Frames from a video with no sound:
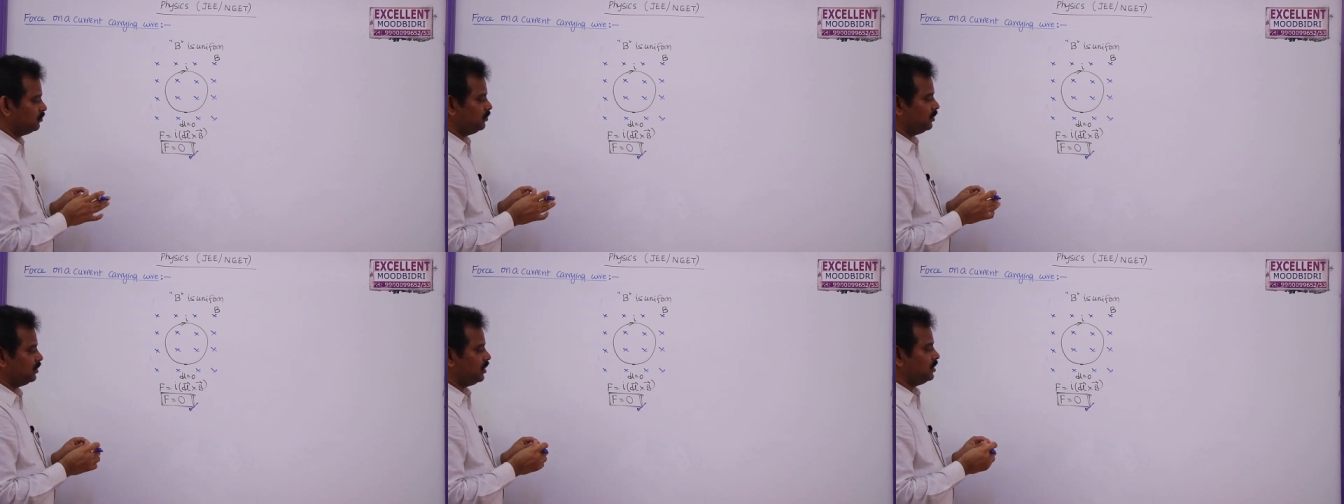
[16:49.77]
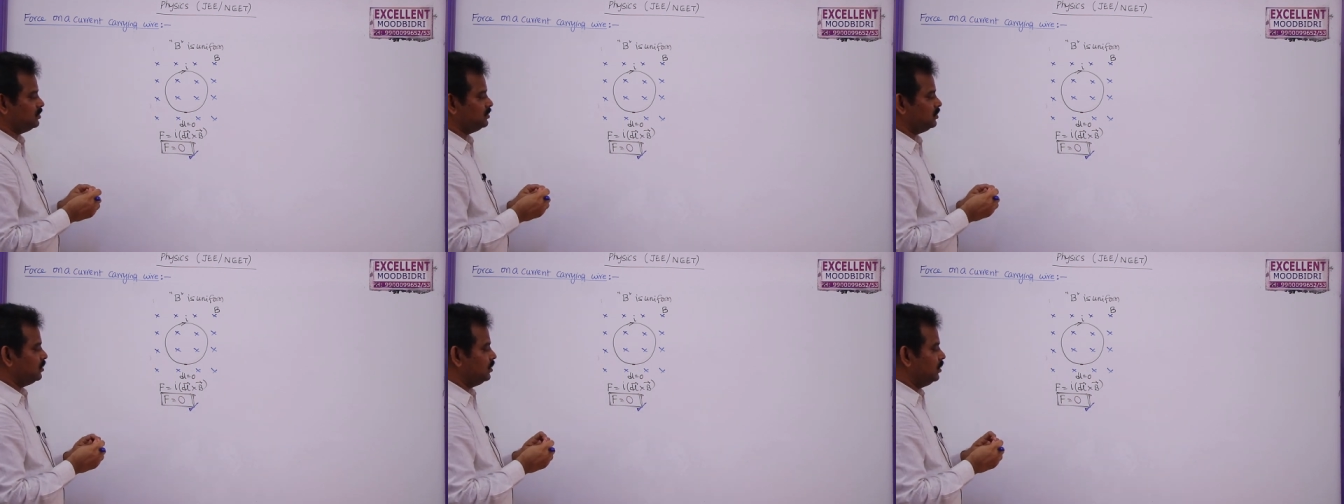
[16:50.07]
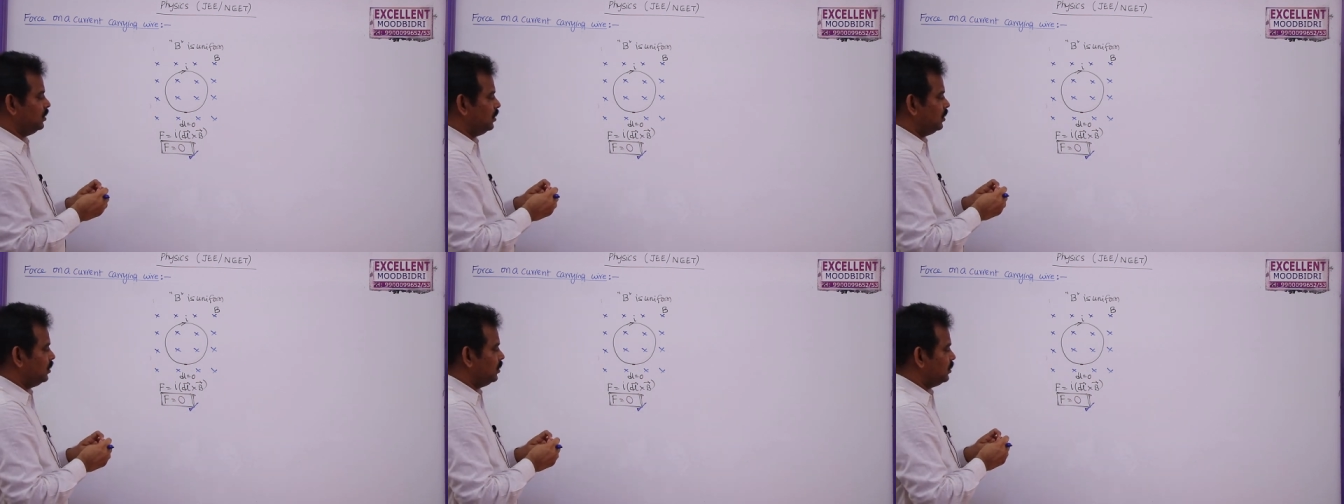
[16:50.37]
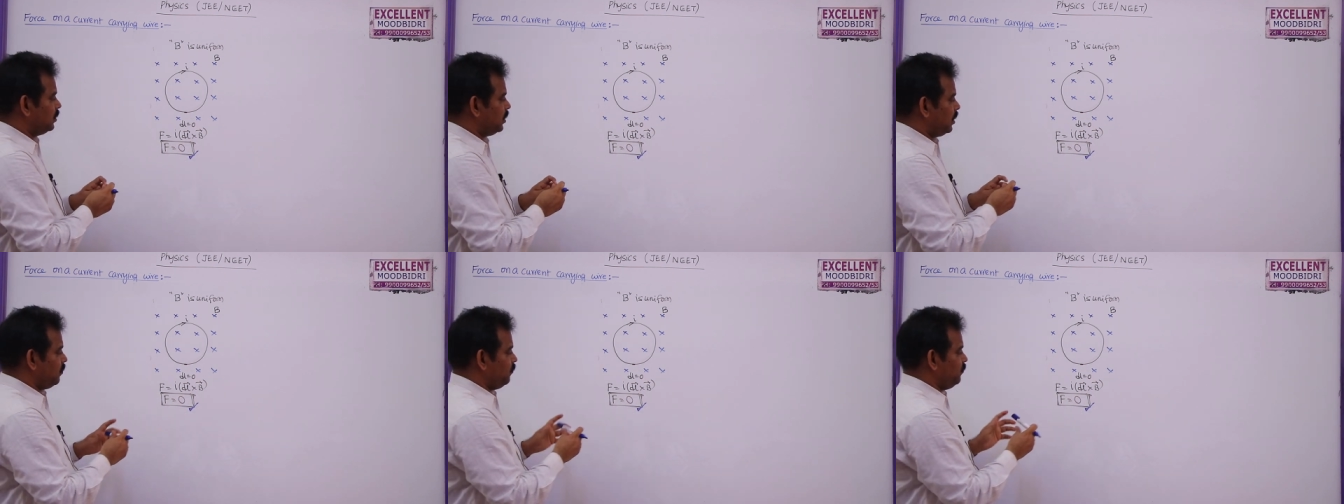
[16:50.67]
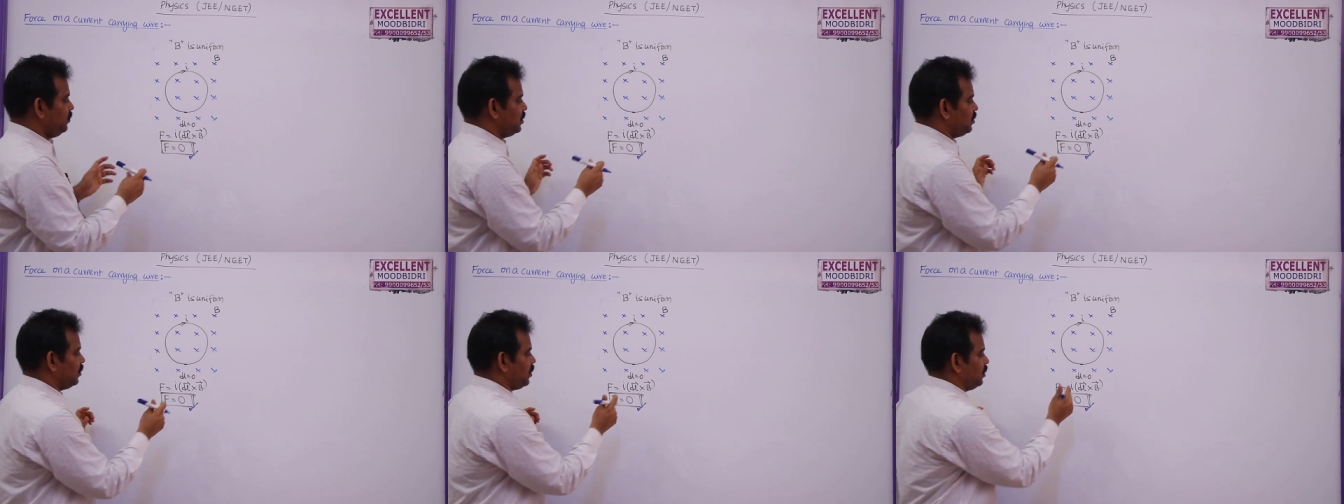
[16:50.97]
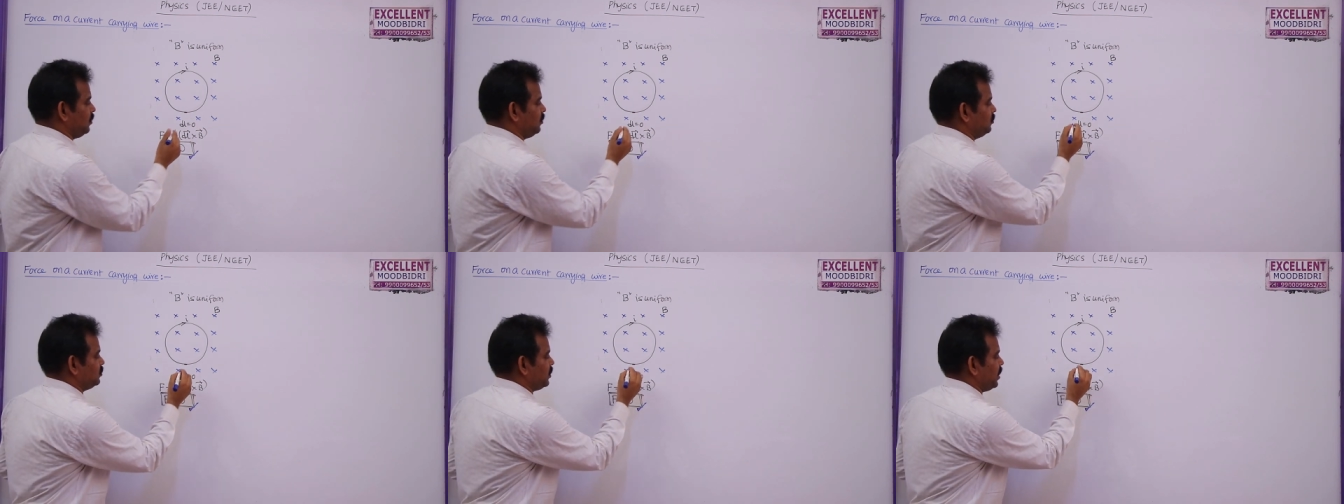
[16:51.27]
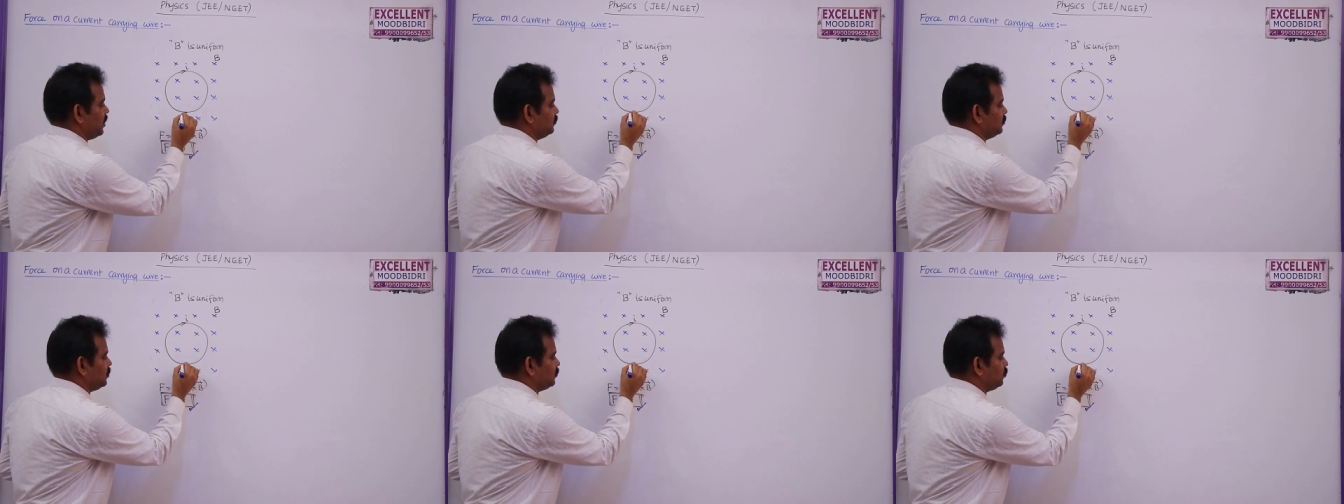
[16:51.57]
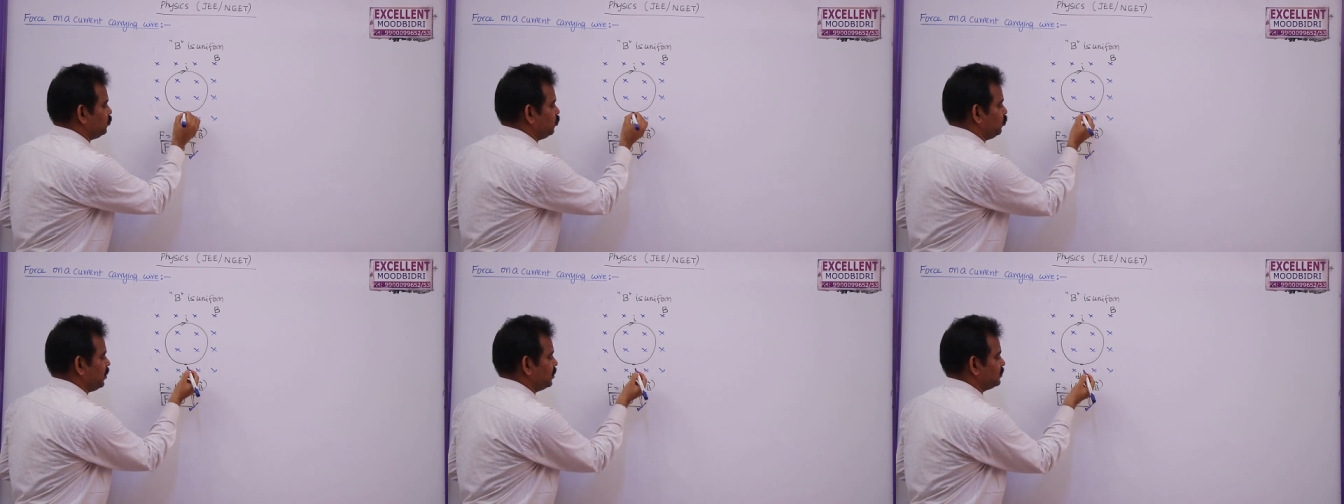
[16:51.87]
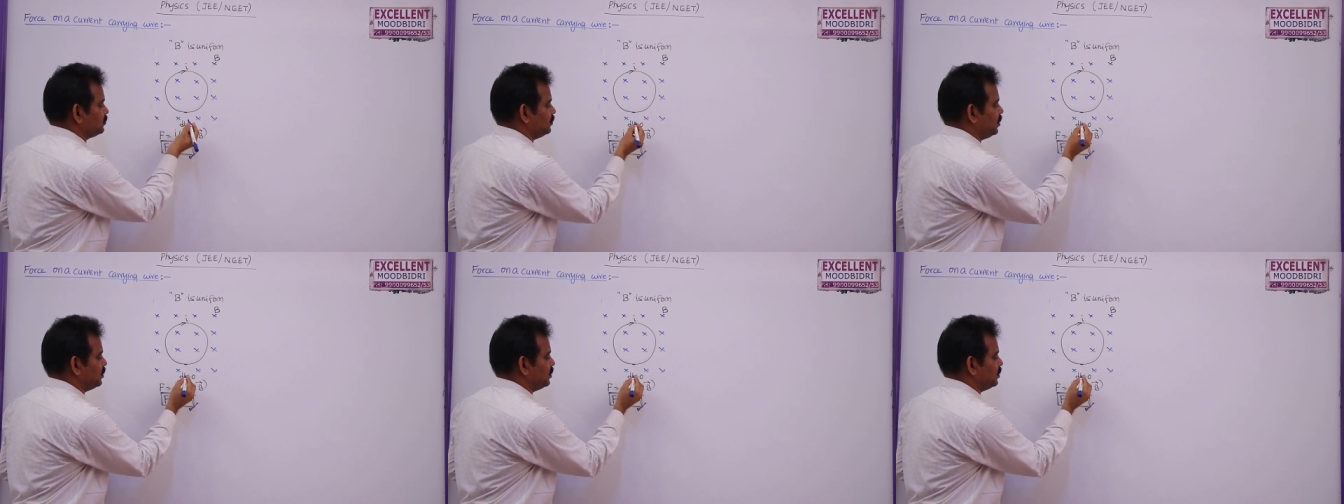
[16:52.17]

because uh, uh, we cannot join the two ends,